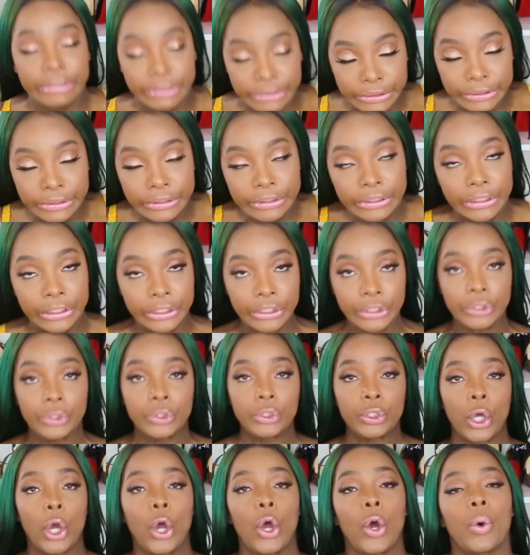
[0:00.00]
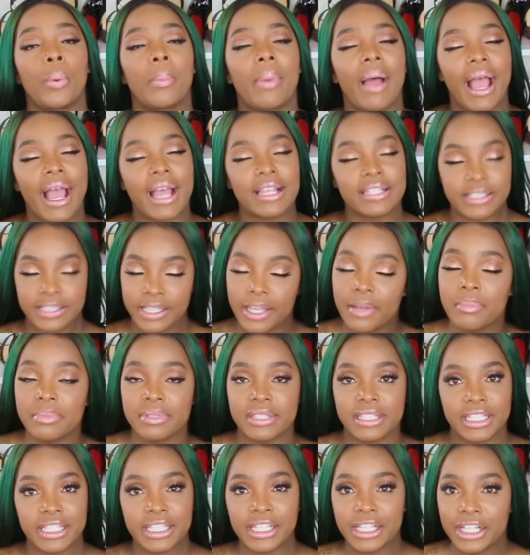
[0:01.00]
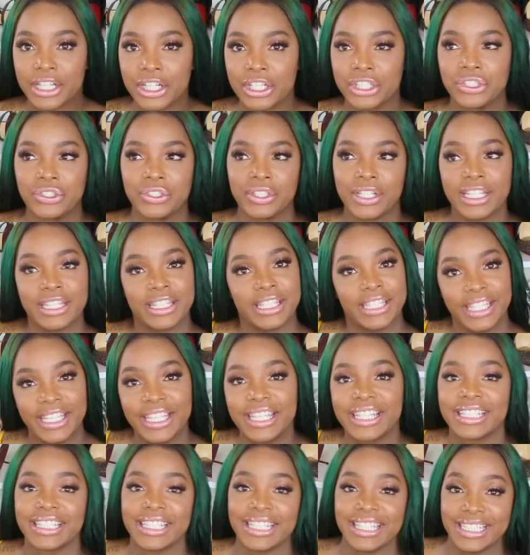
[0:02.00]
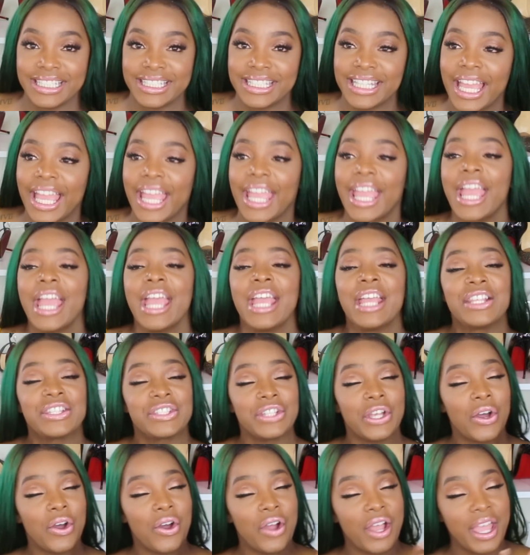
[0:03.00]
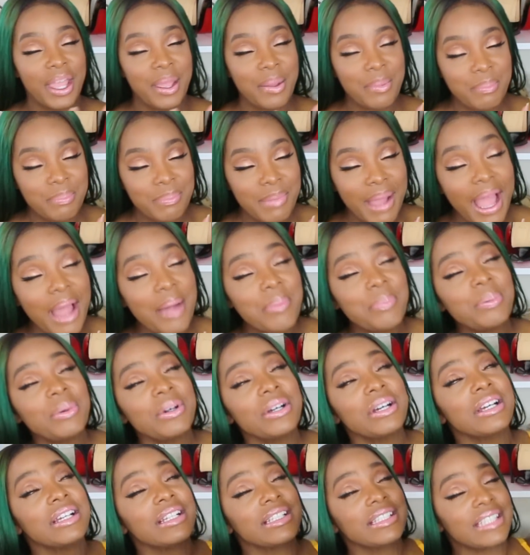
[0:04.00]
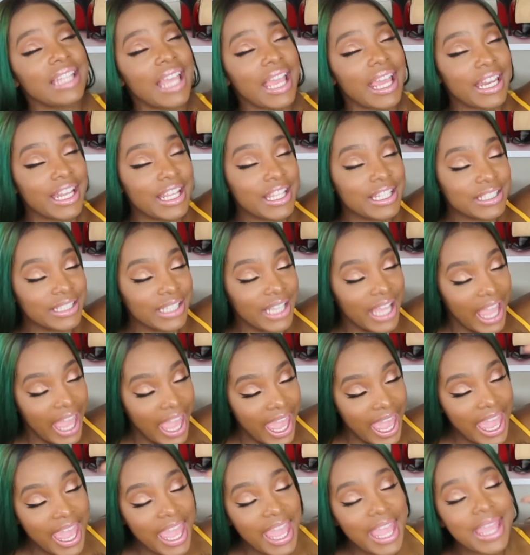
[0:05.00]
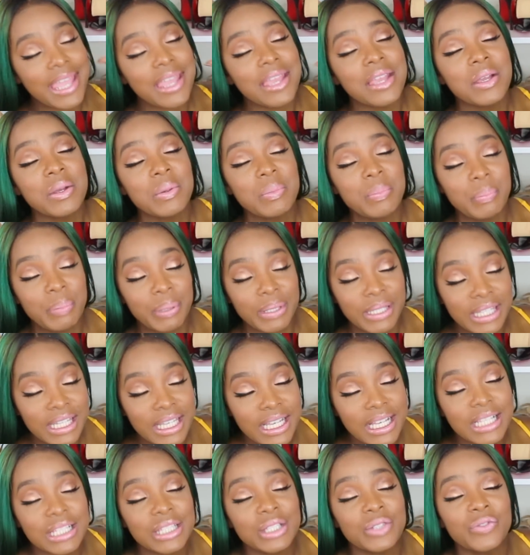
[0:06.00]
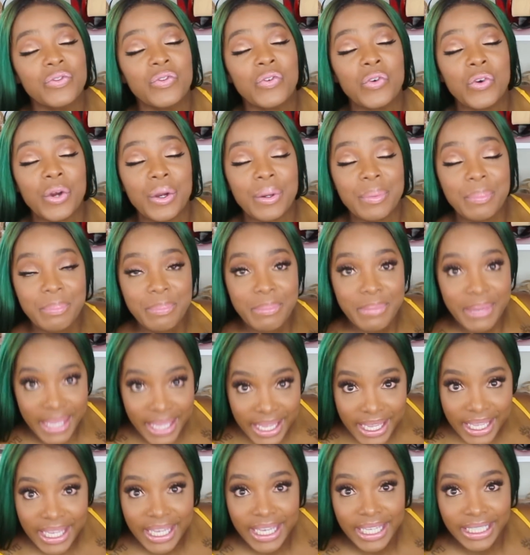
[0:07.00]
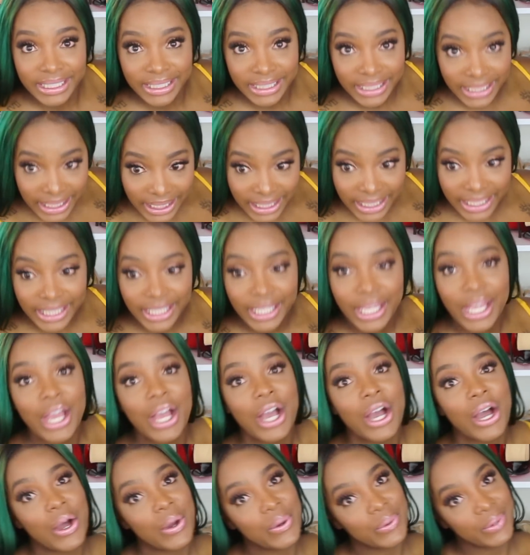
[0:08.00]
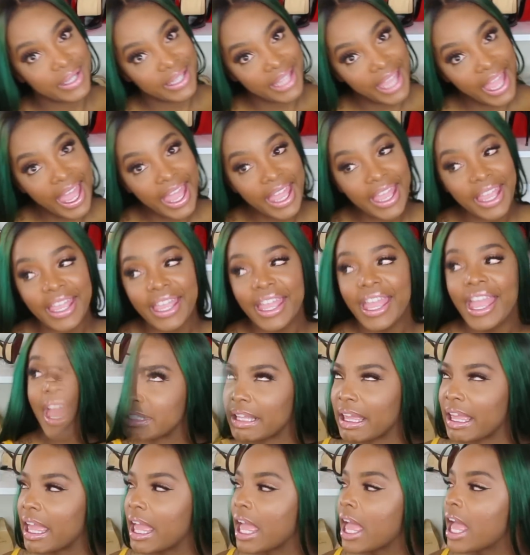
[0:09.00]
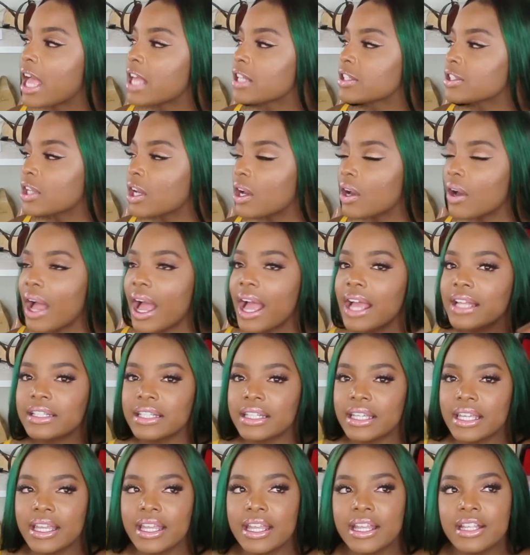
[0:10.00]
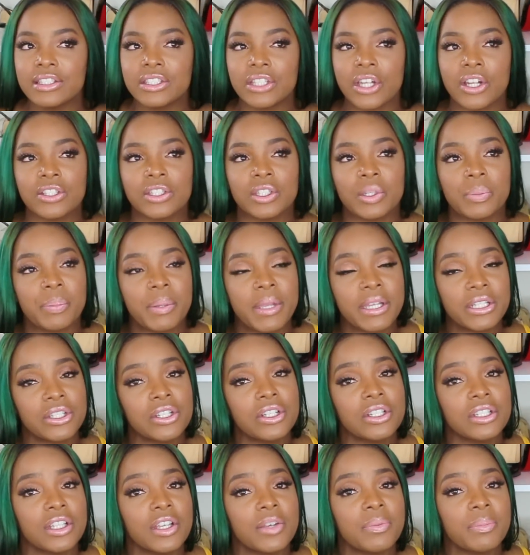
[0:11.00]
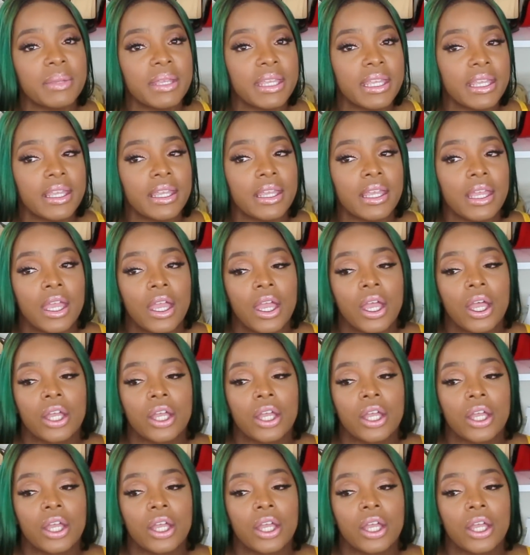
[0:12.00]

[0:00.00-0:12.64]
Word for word: good, you know, by 1700 at the end of the day. So in my book, that is an A plus for me honey okay so i did insert some pictures of me